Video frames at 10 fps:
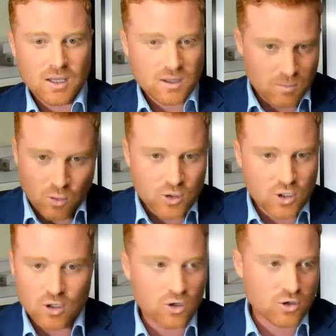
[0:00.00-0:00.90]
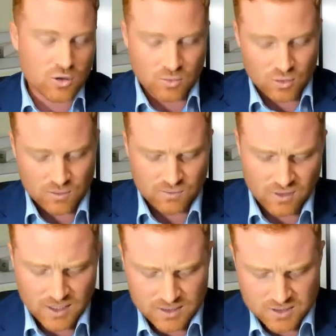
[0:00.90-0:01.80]
the more you look the more you
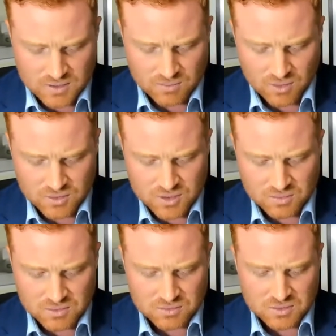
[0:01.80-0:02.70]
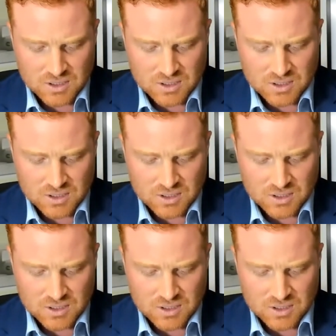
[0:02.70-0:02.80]
find it's impossible